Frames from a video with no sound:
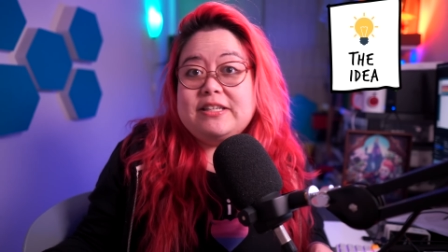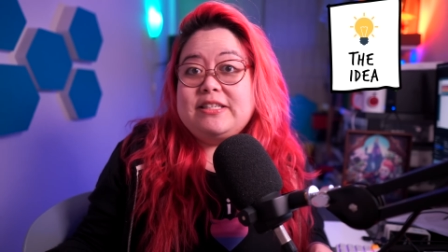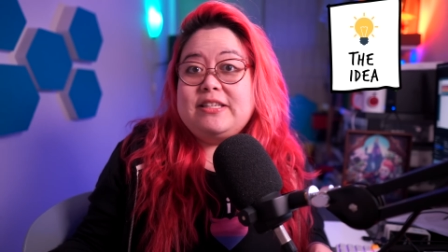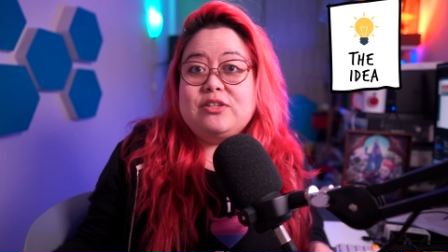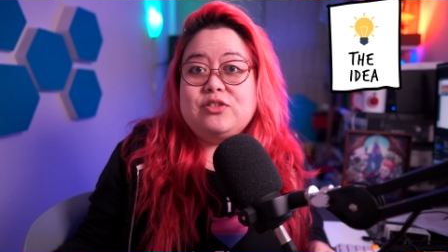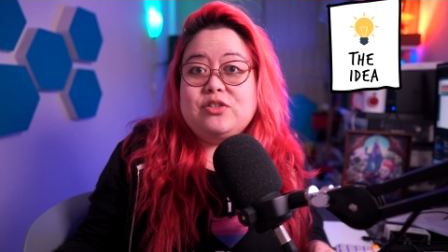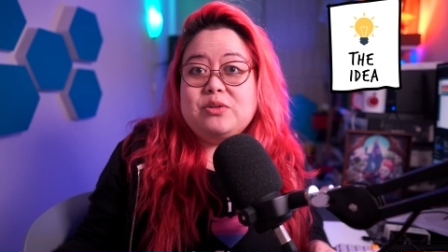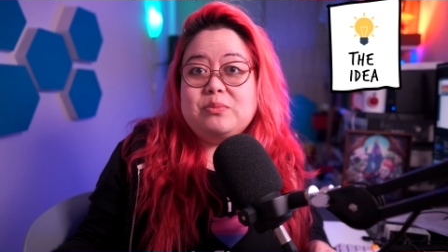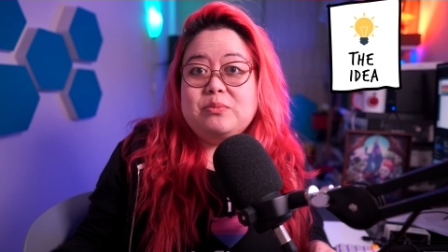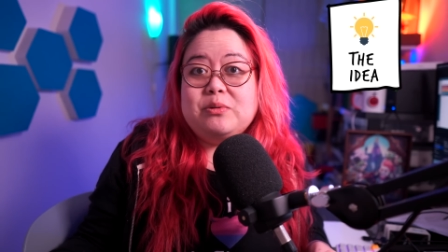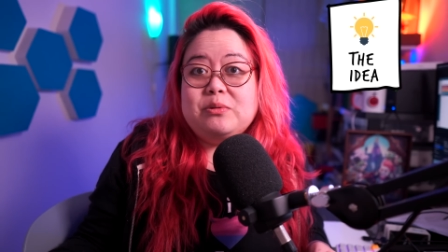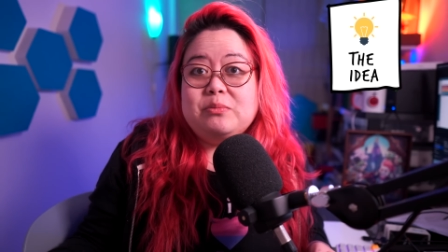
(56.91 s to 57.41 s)

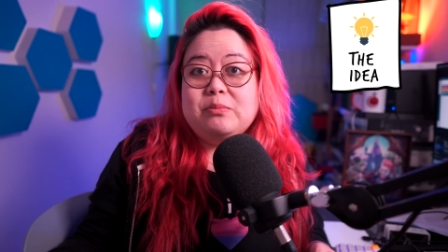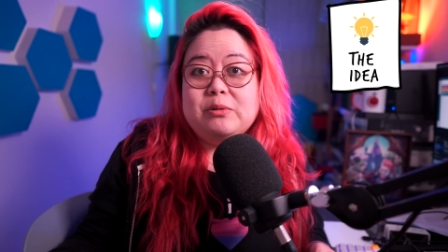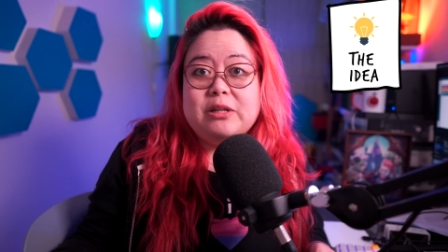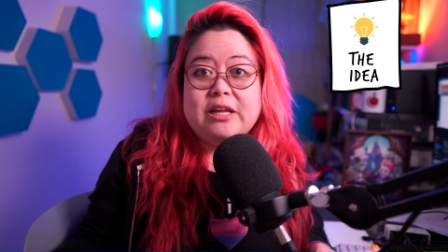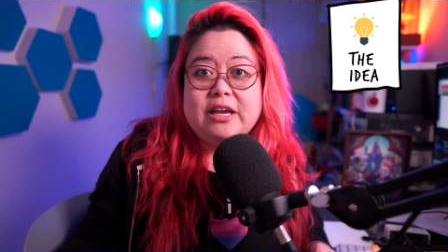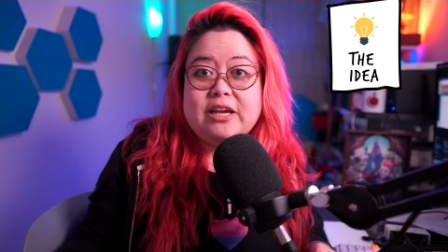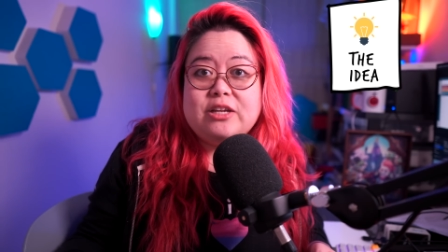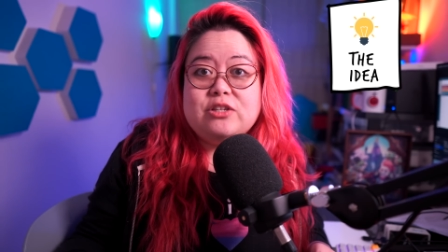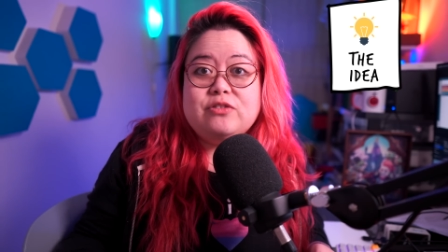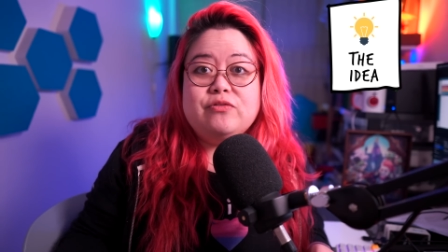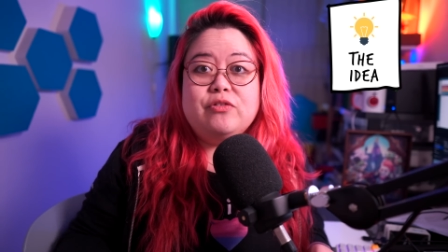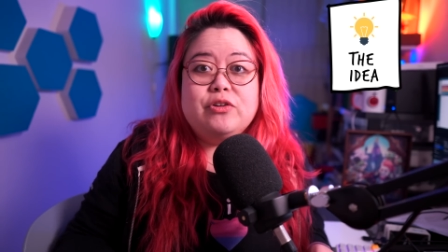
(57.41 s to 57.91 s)
system in
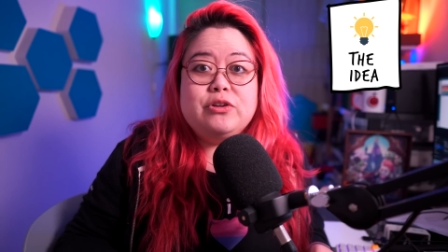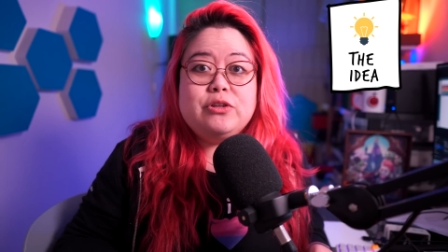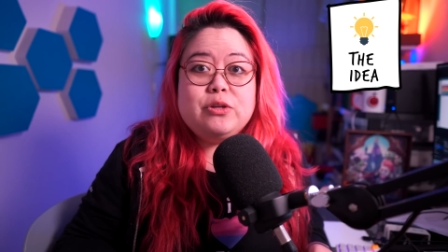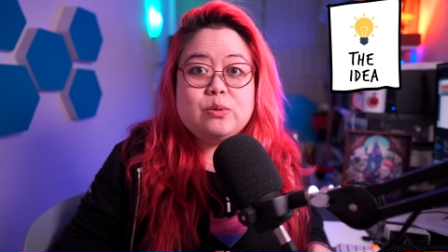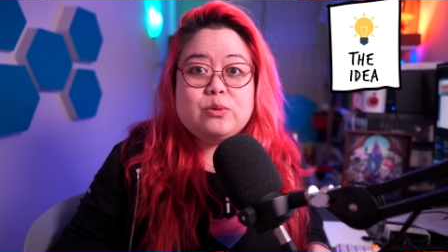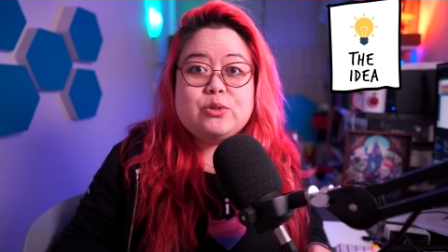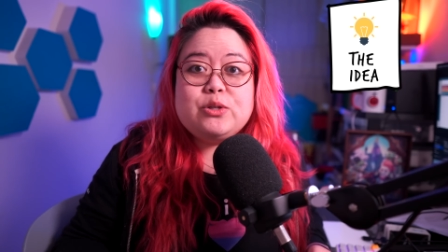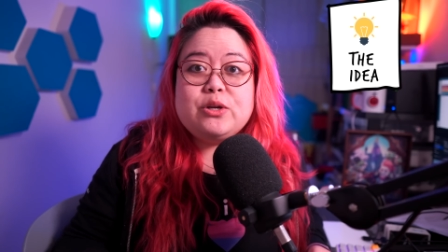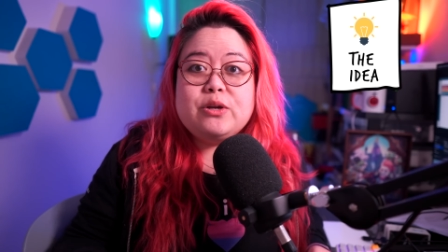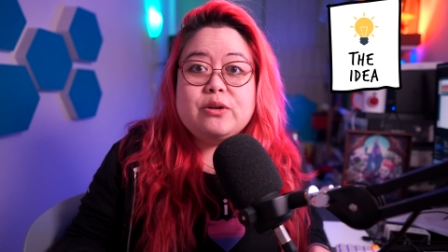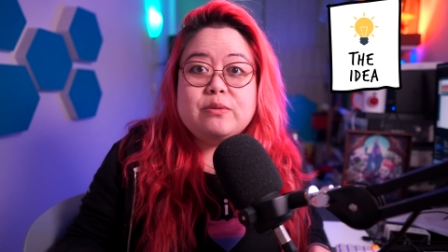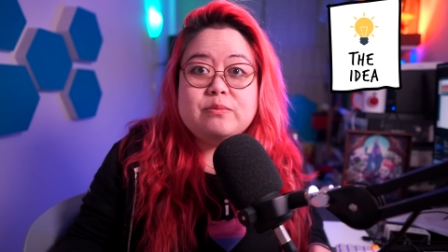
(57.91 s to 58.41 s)
place for
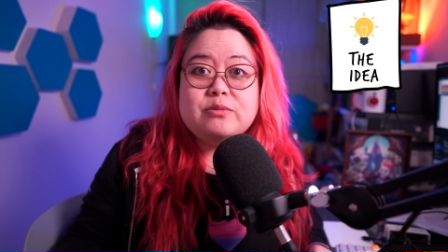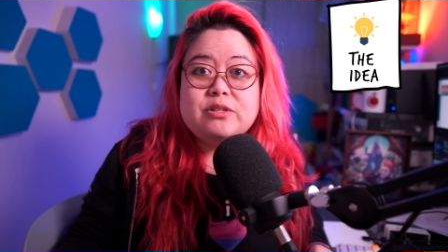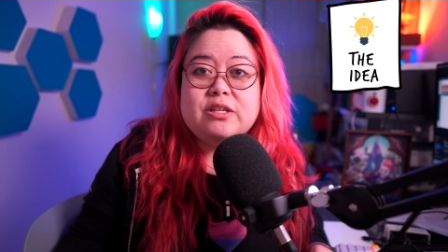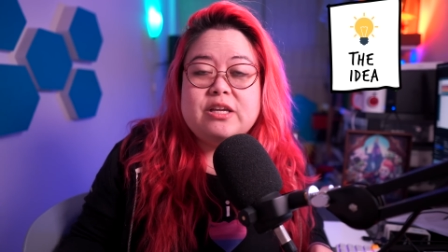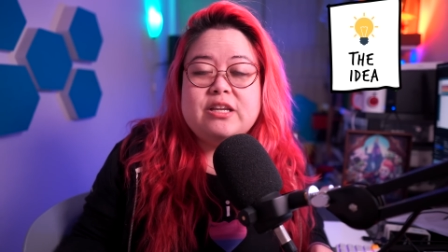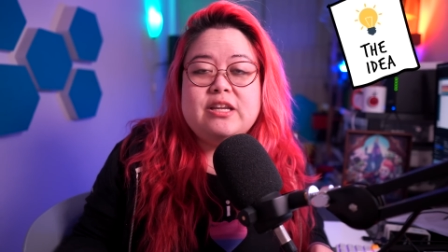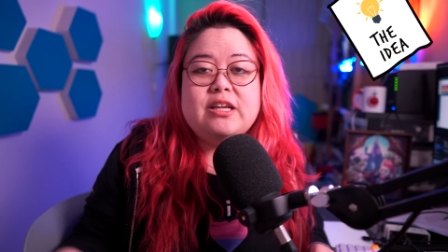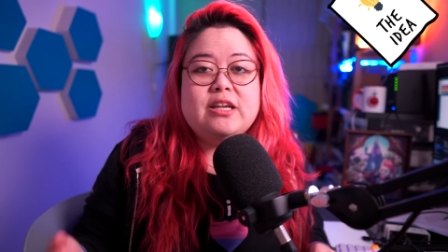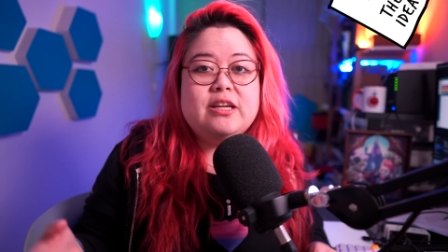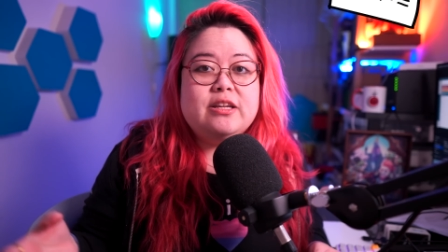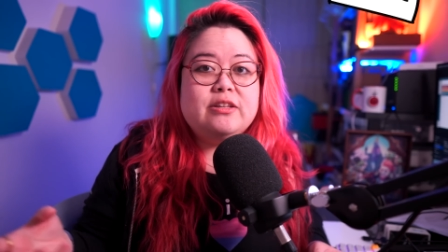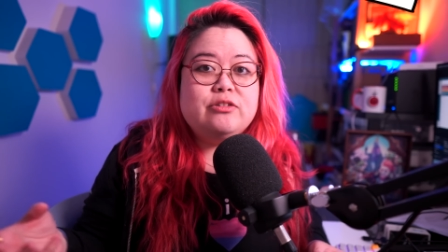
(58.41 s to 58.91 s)
using
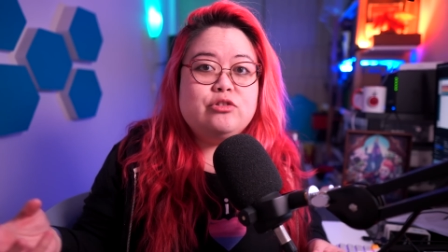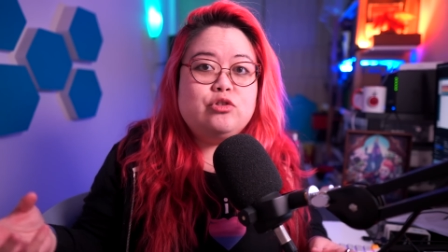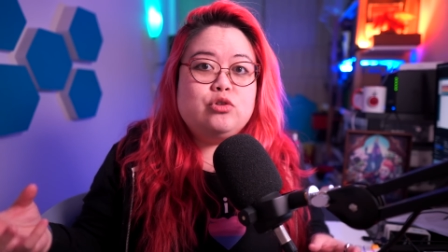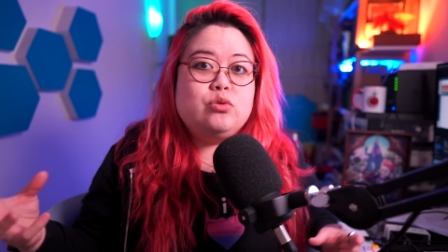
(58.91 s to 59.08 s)
Obsidian